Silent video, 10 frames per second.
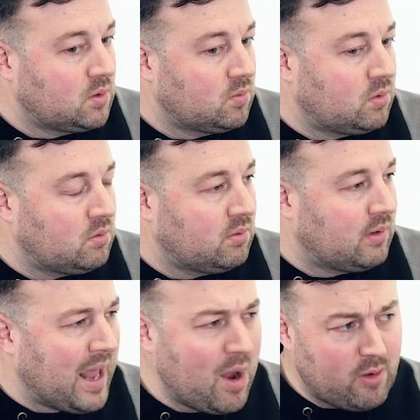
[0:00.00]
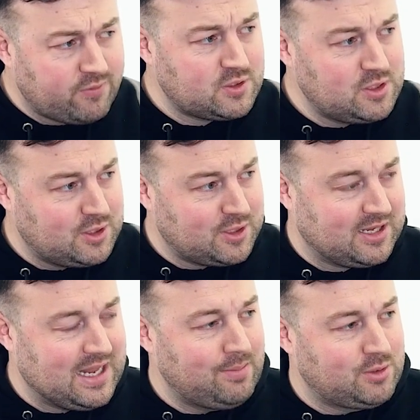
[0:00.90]
Well, how often are you going to
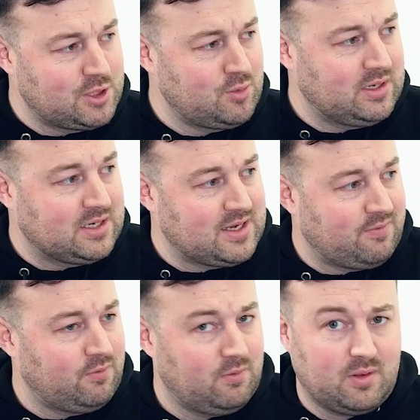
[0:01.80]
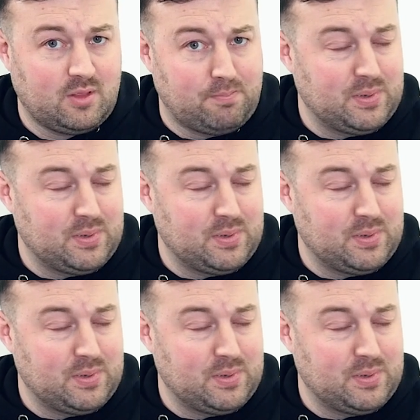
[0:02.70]
keep doing it if the